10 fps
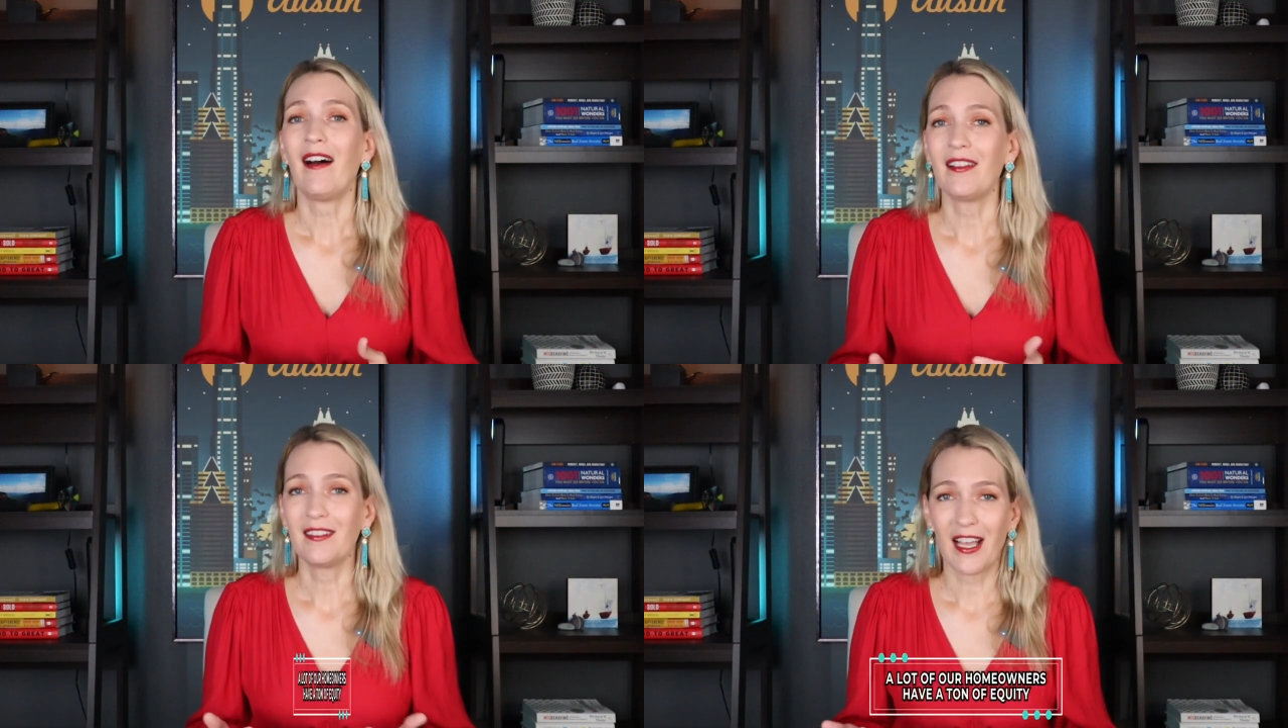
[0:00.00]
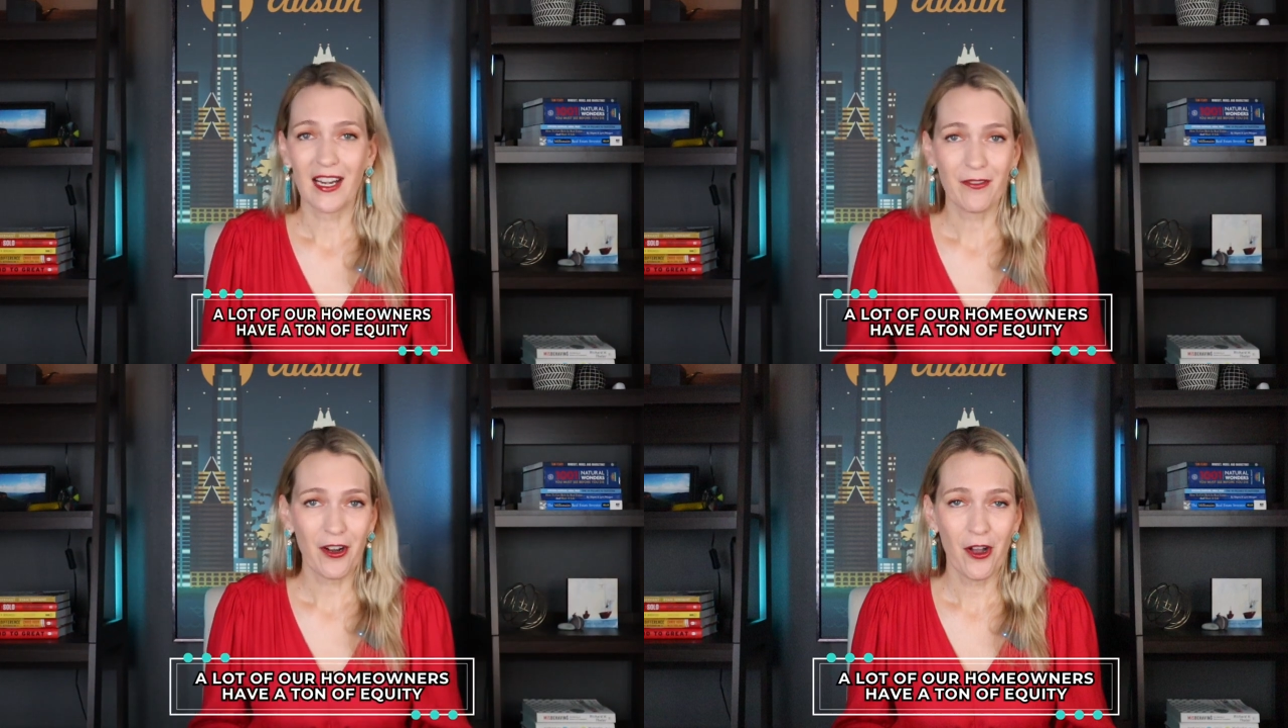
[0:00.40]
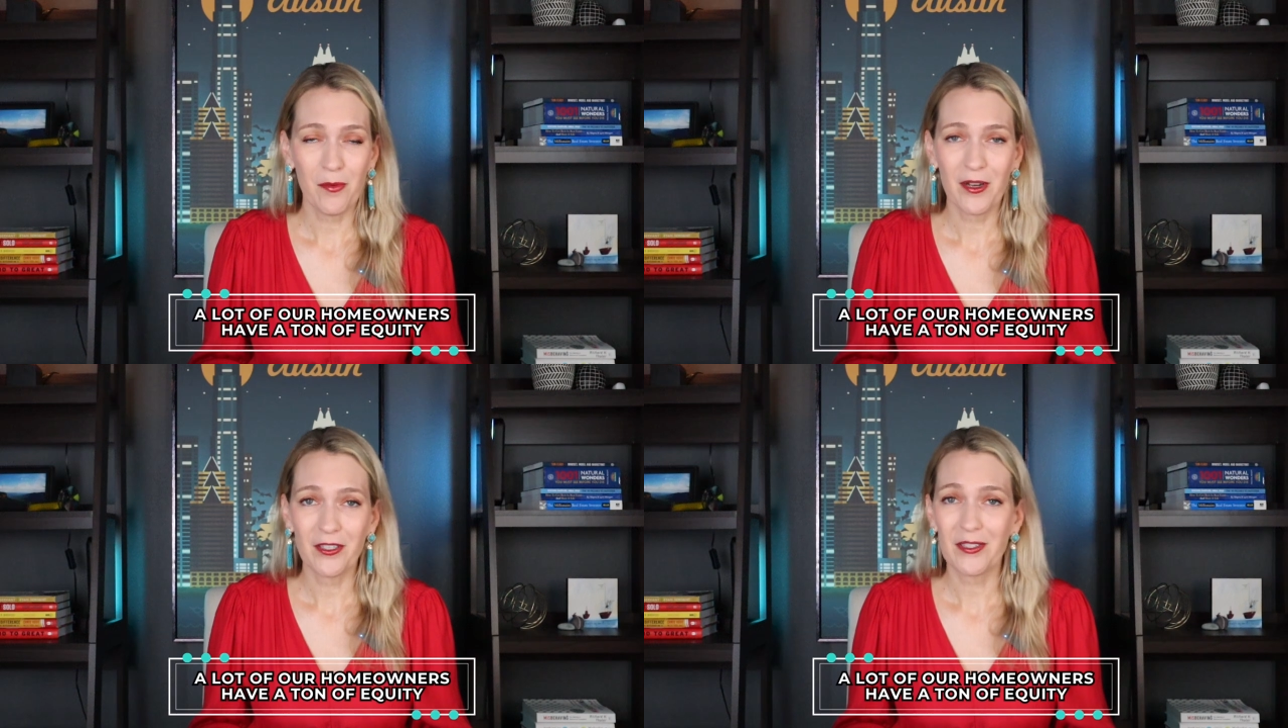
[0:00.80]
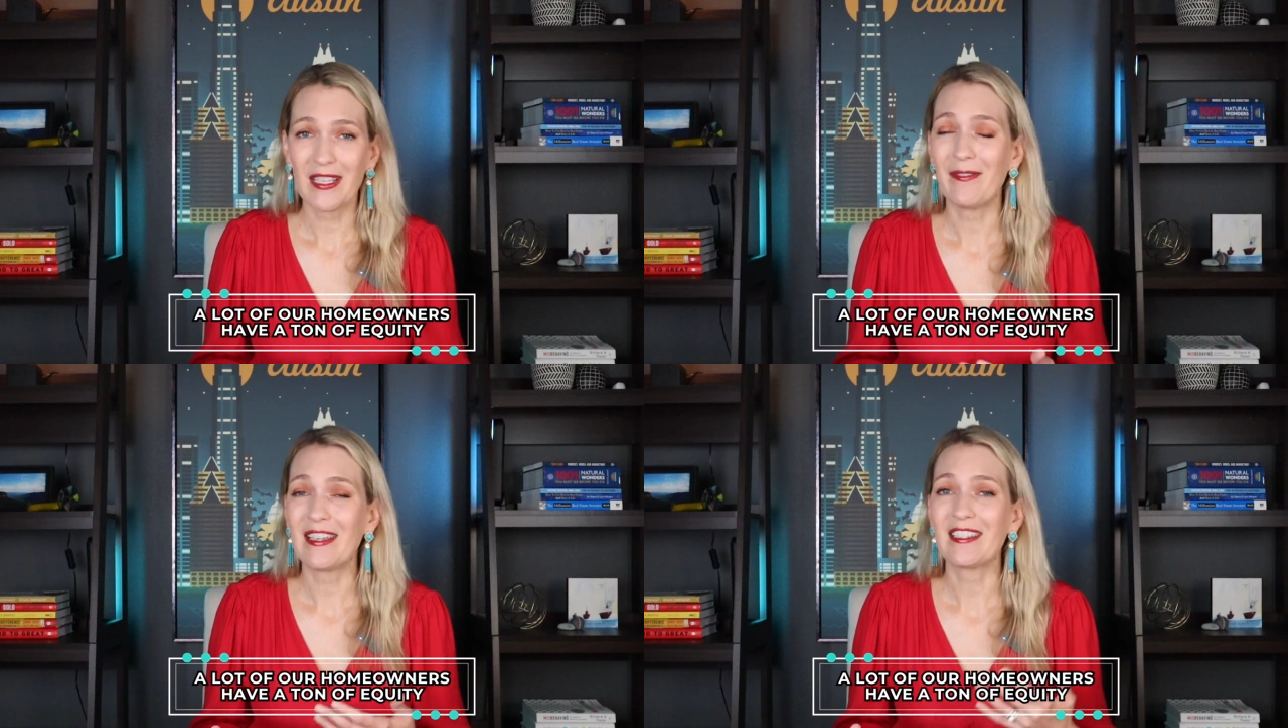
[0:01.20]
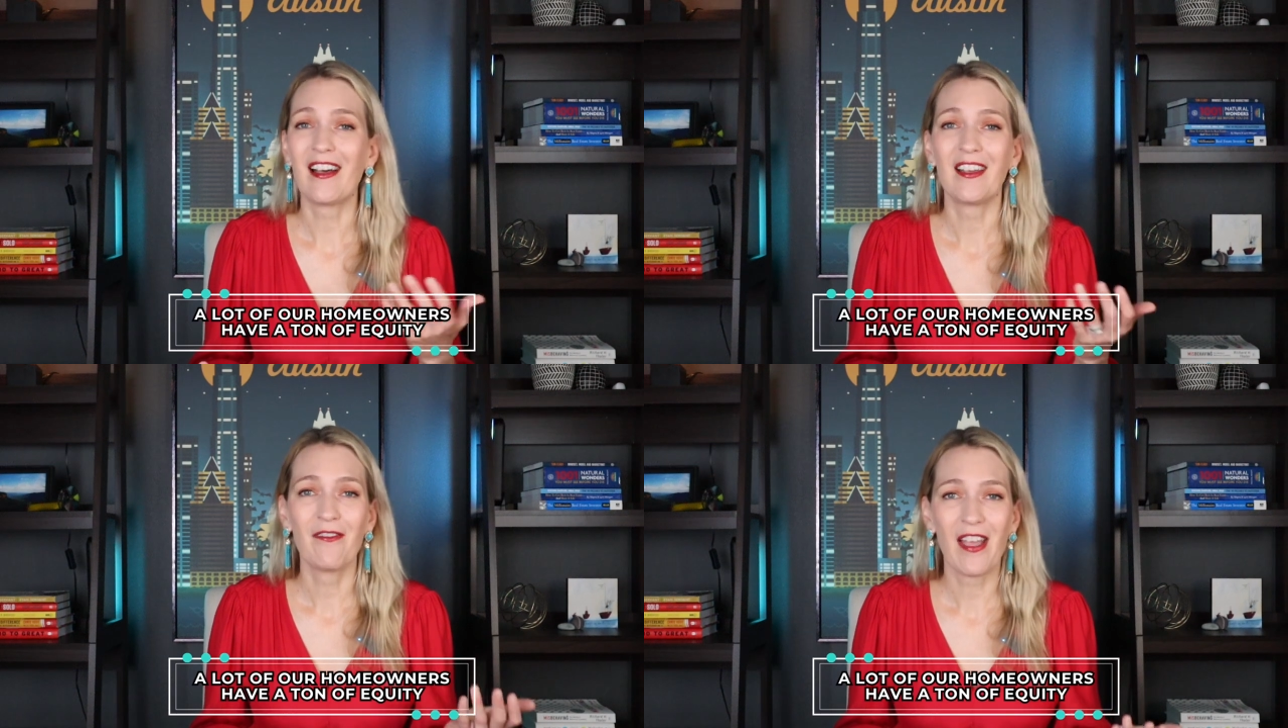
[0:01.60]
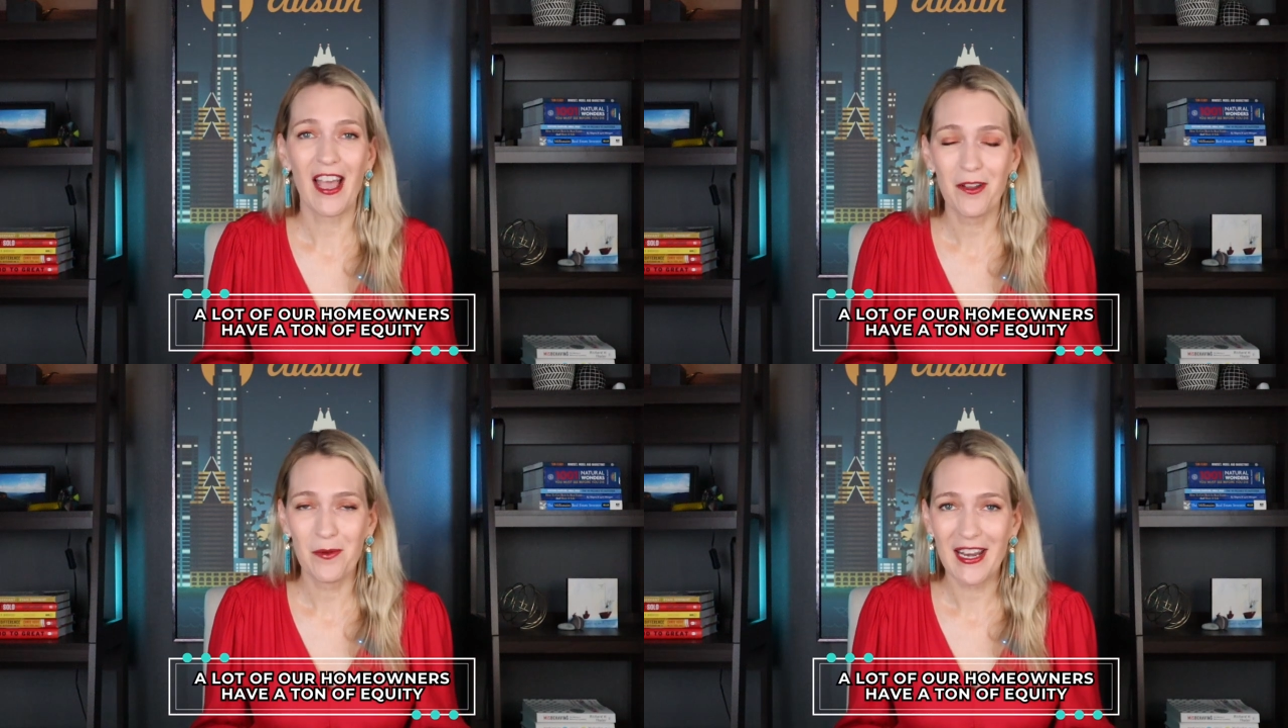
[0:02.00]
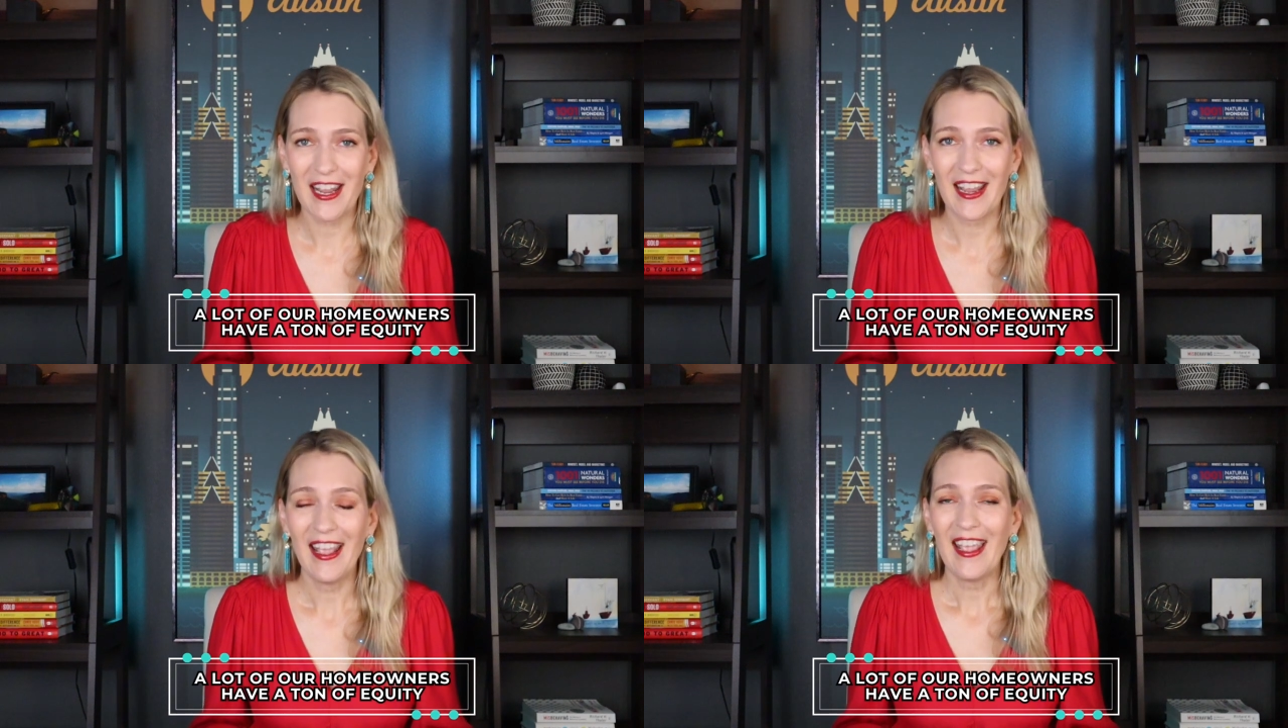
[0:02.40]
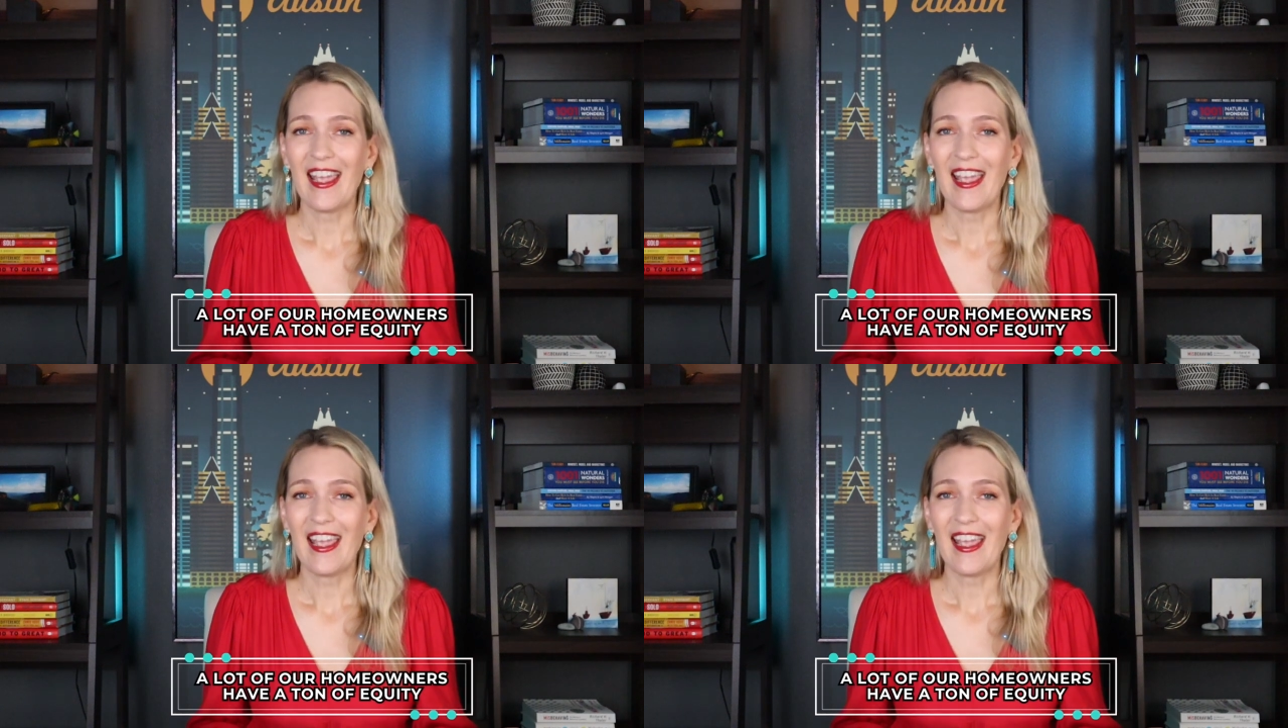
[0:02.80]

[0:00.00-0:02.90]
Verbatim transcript: A lot of our homeowners have a ton of equity,